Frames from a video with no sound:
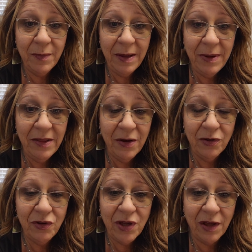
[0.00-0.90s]
Maybe
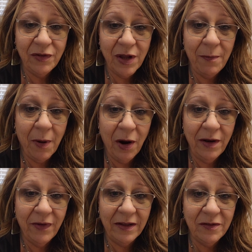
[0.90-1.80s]
there's just a
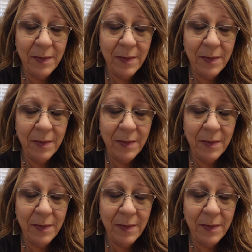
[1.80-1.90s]
part of us.